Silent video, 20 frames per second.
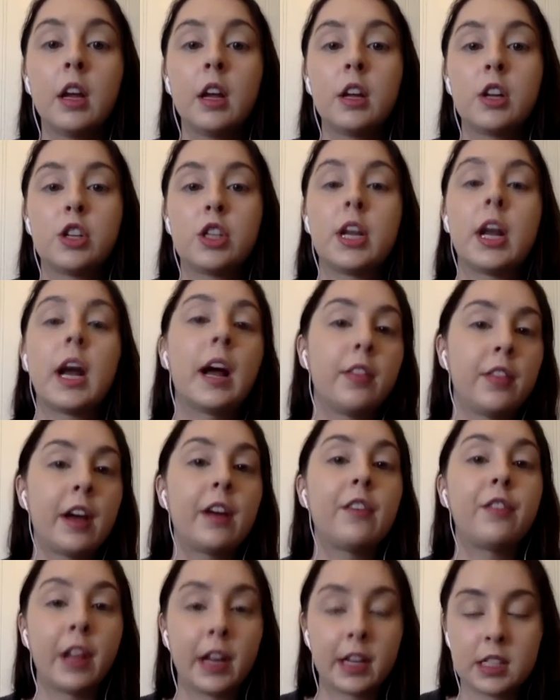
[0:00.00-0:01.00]
she had
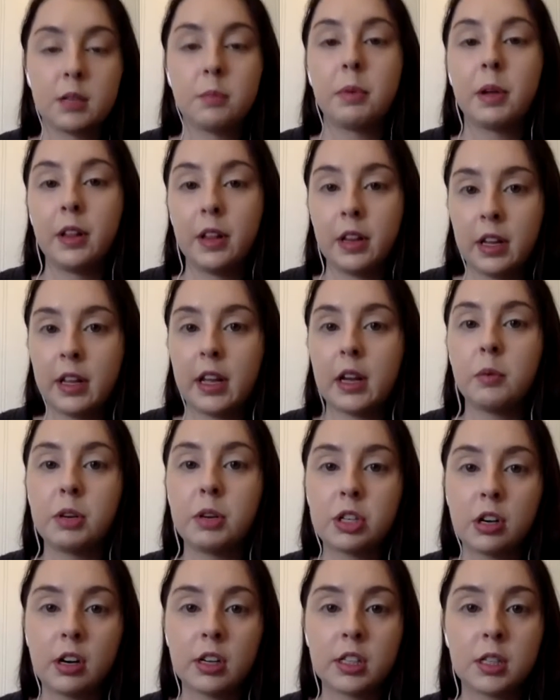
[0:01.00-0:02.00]
that flexibility, like we
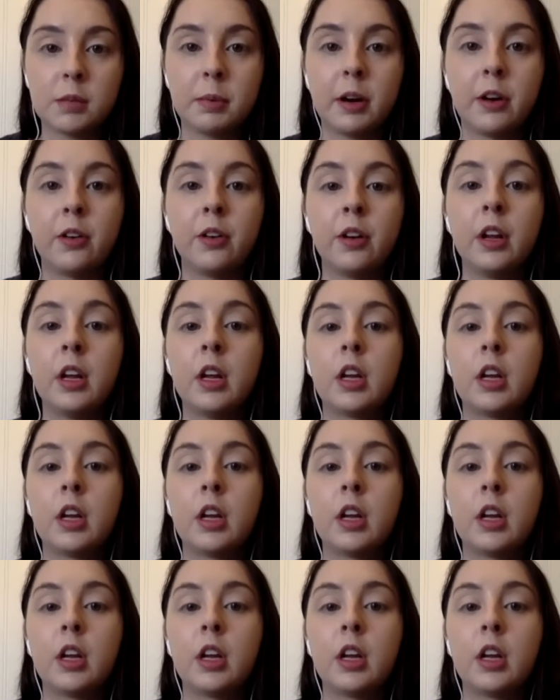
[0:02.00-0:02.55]
talked about.